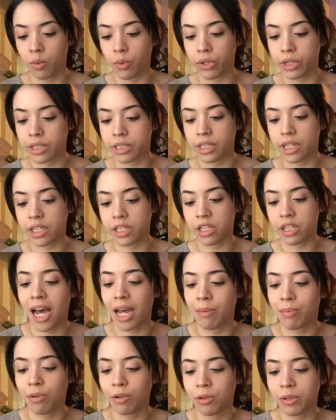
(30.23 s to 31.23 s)
well, it says
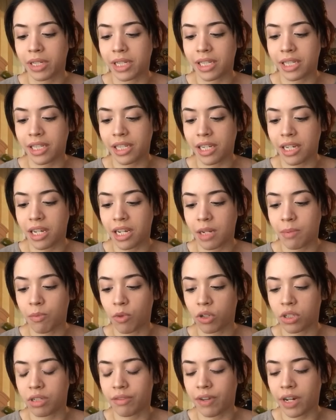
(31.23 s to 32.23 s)
high potency
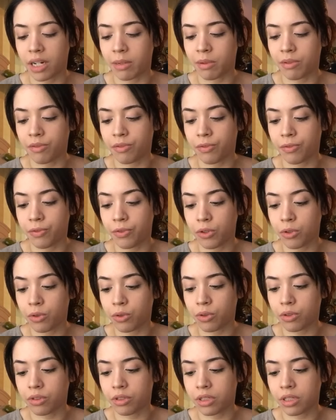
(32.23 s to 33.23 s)
multivitamin
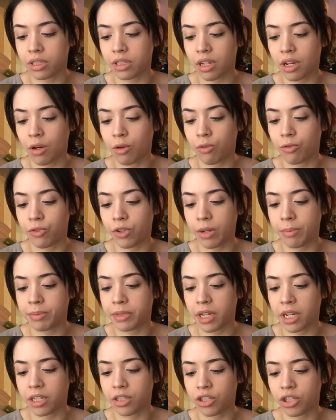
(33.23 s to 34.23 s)
fuels a
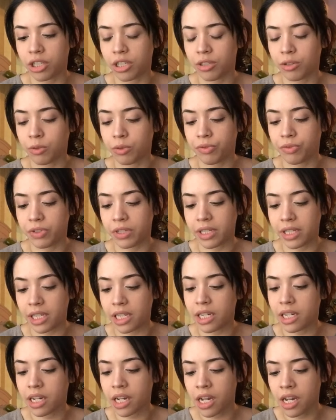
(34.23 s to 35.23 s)
ripped and chiseled
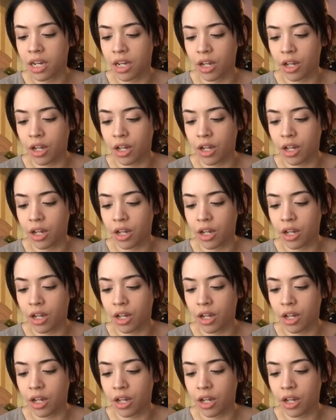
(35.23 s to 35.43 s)
physique.